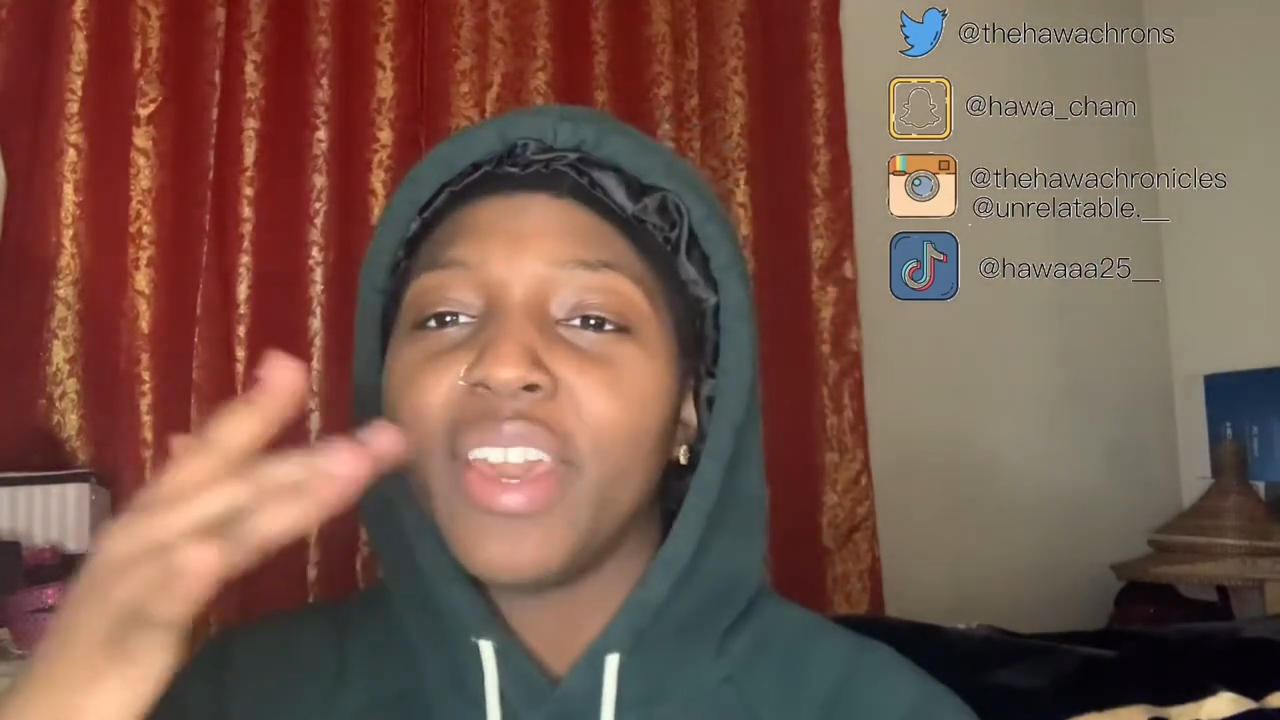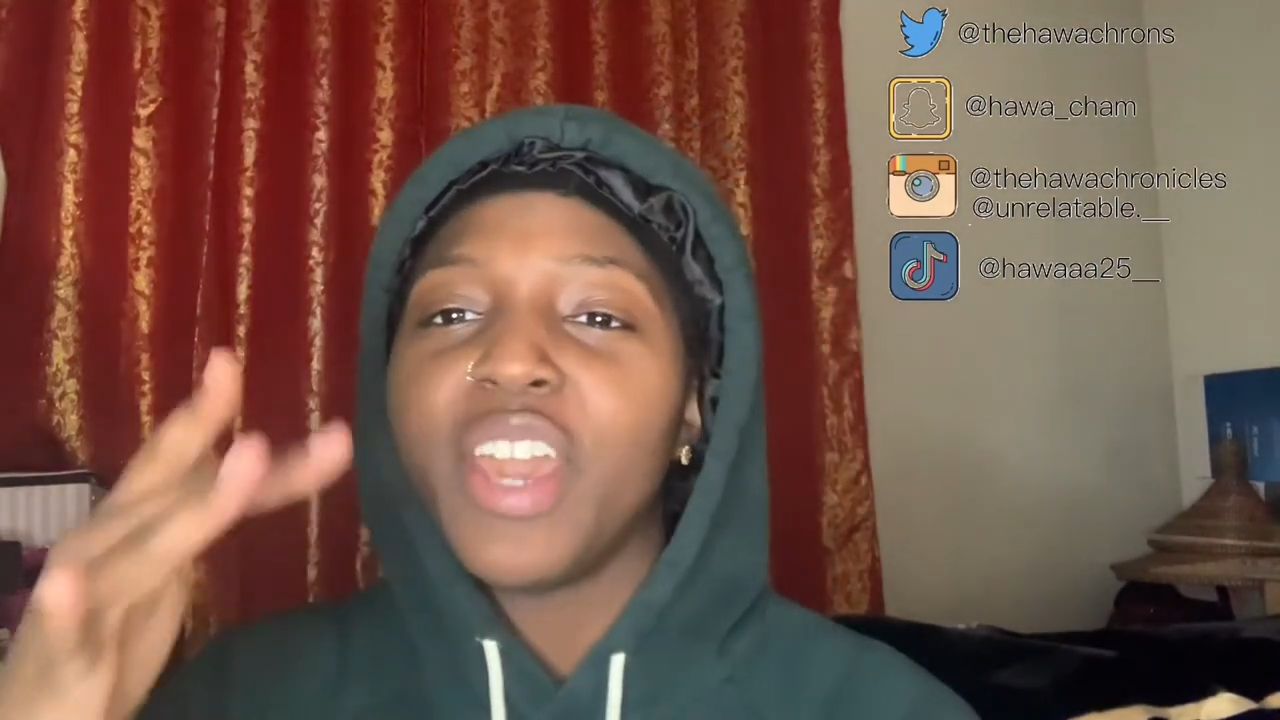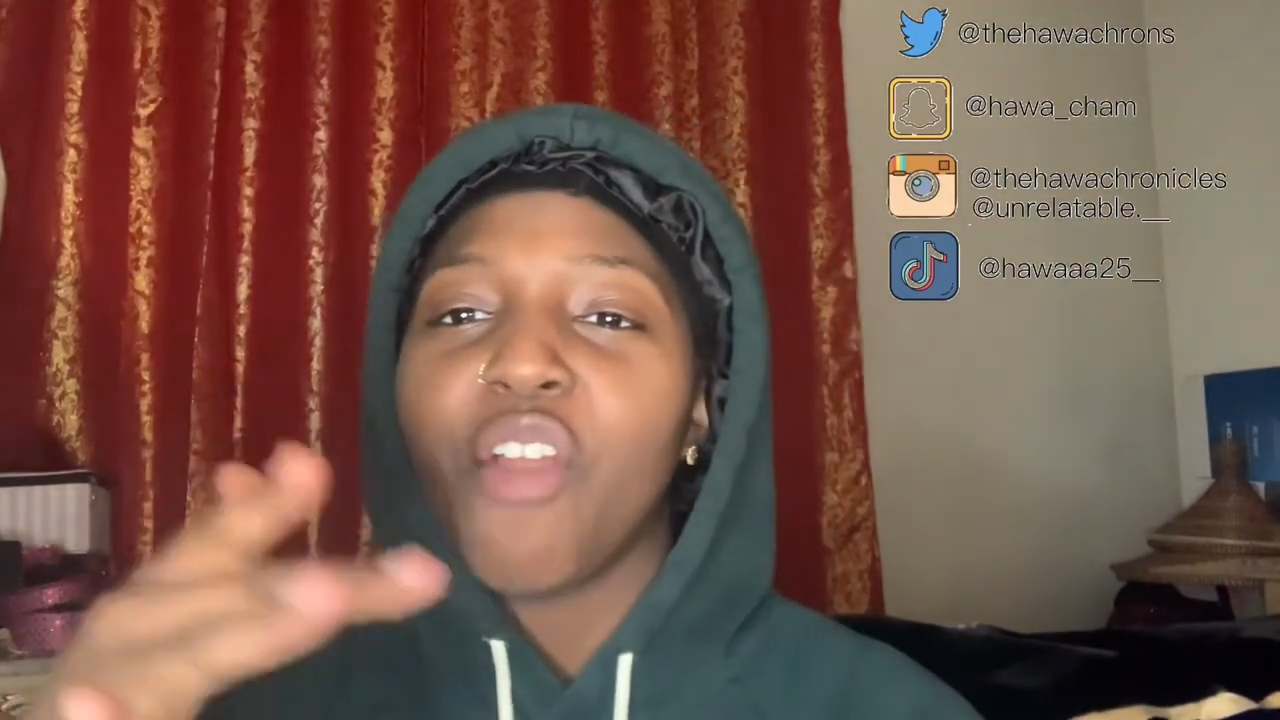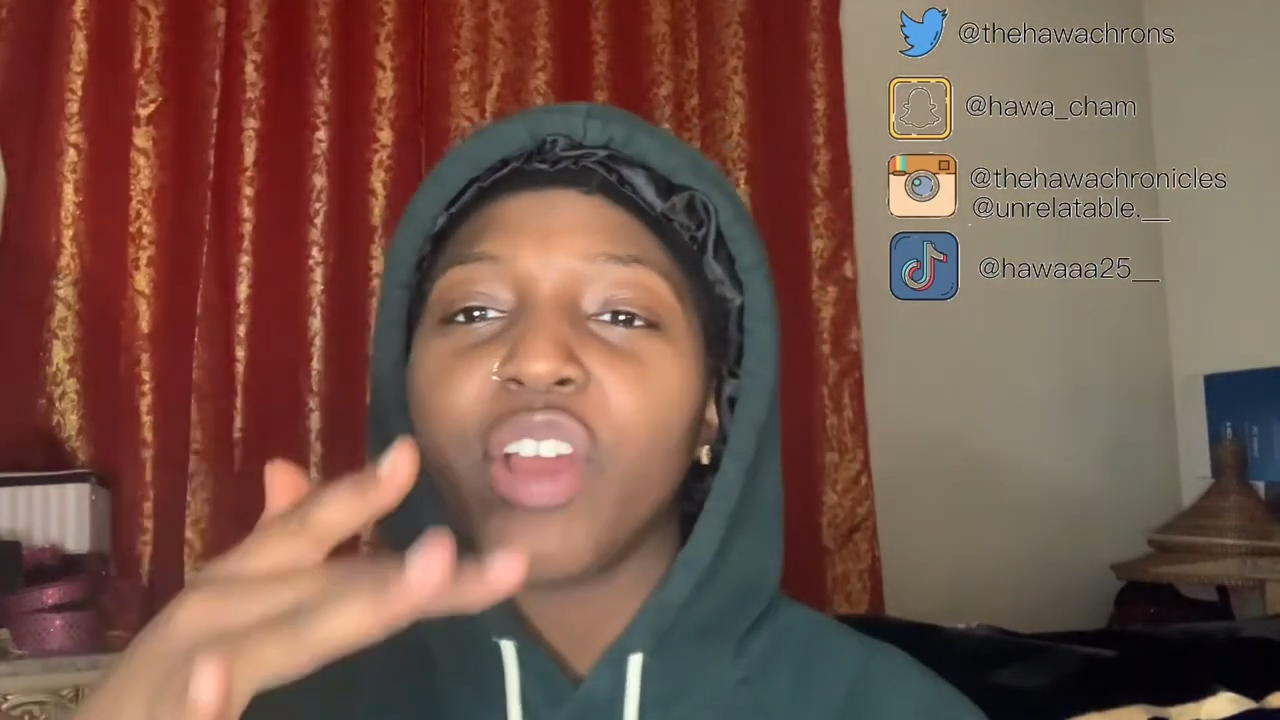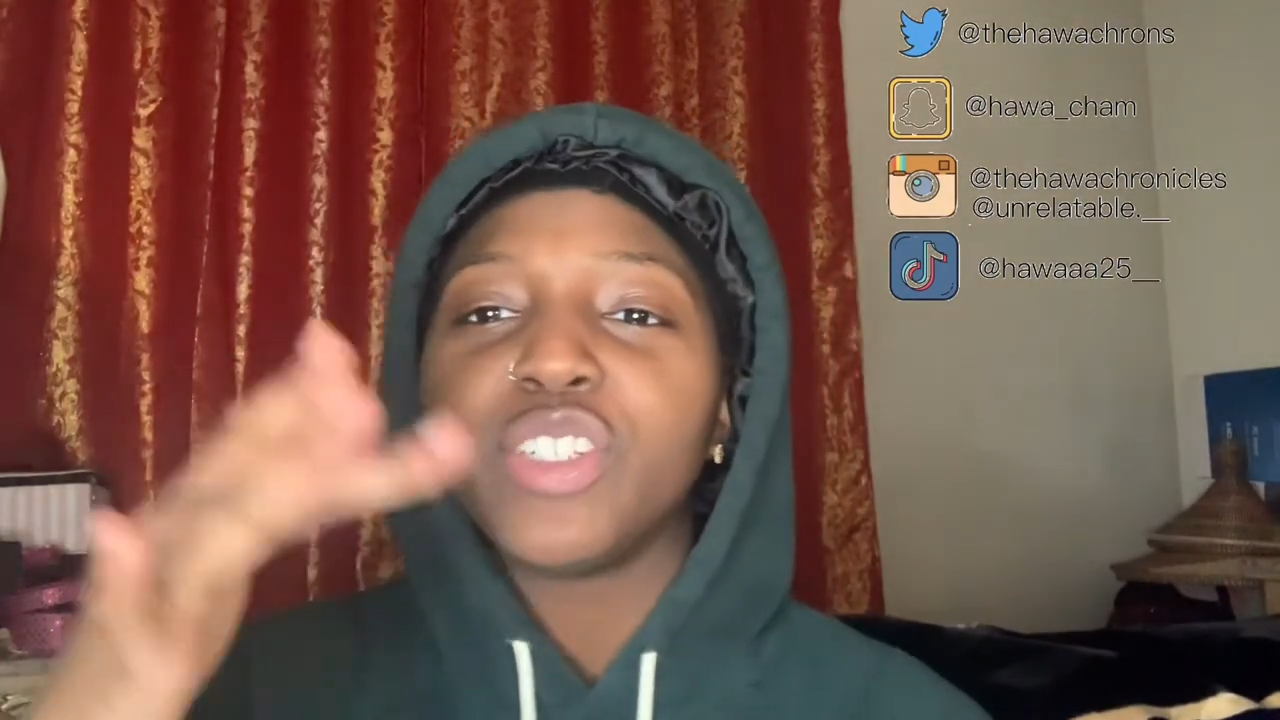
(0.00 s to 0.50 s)

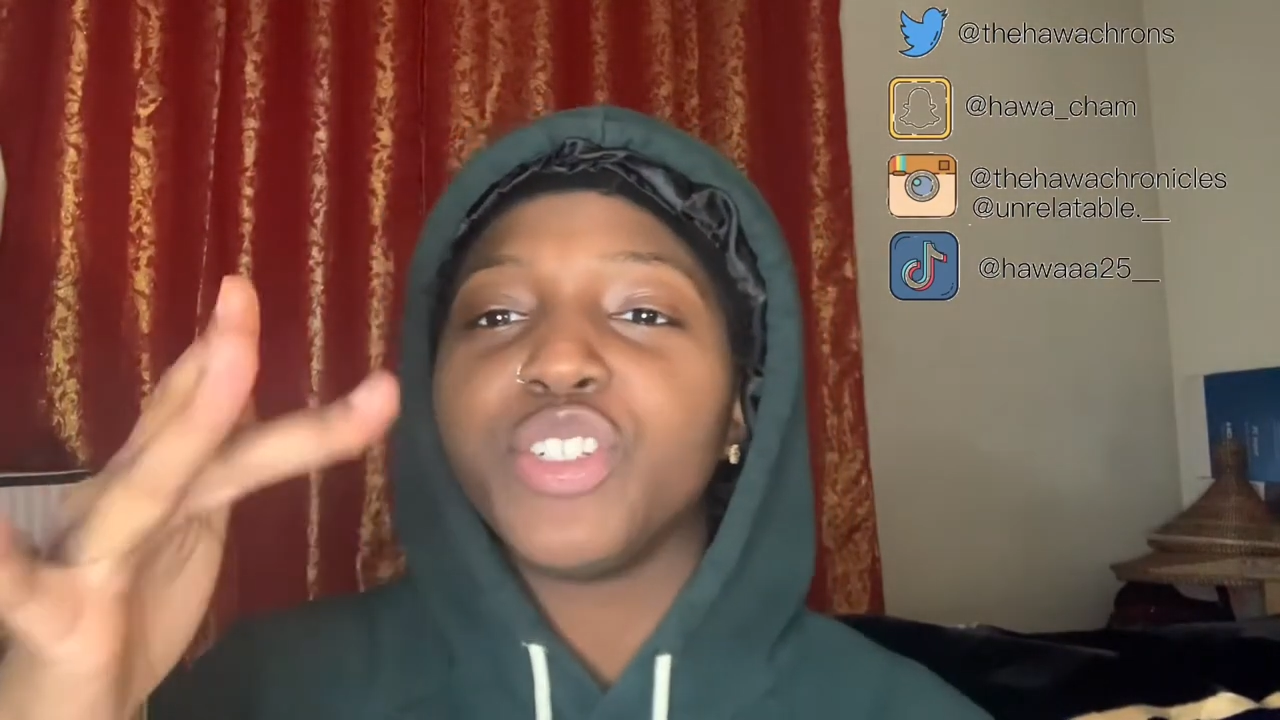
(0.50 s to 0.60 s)
character